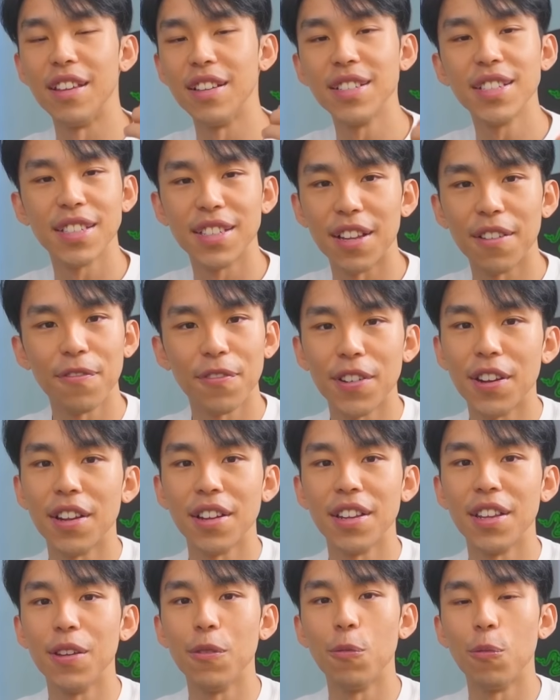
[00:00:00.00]
is
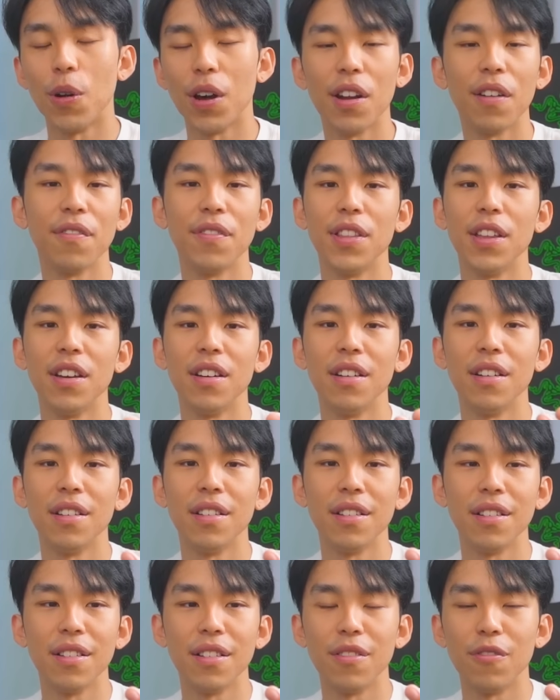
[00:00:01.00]
definitely one of the
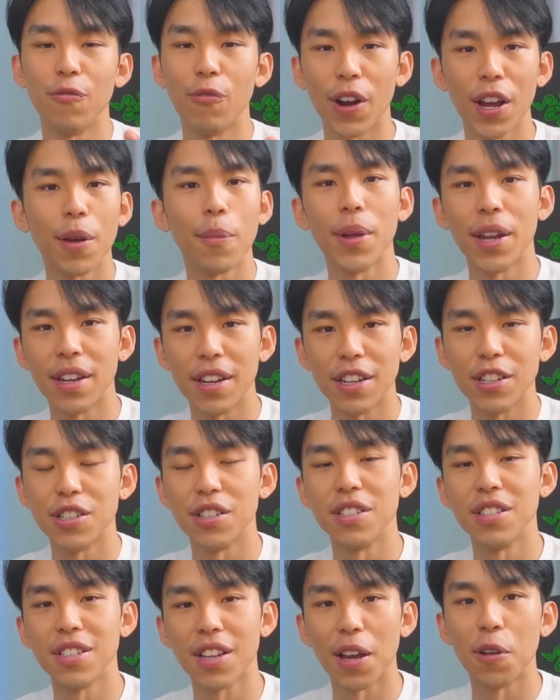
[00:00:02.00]

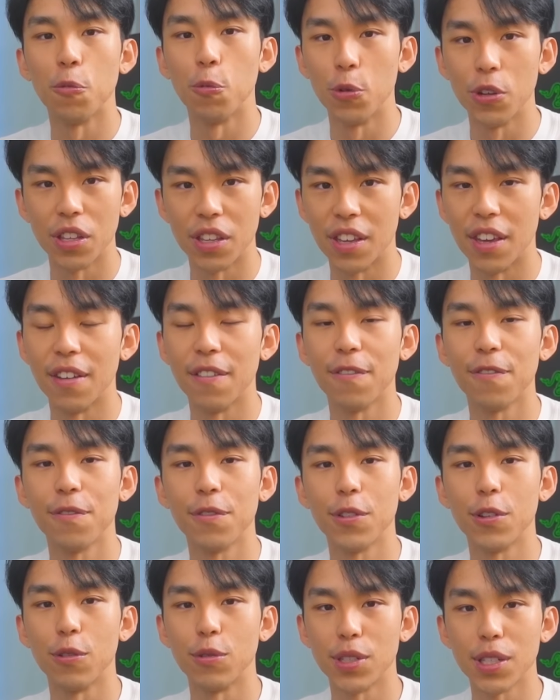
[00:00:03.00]
recommendations I would give
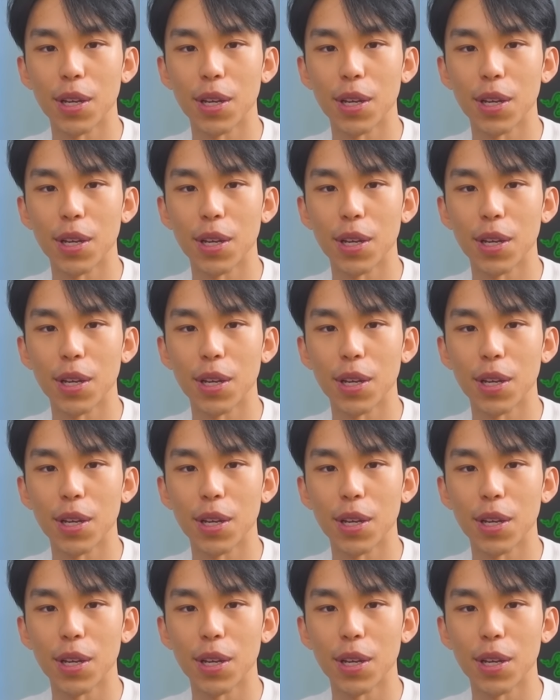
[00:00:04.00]
to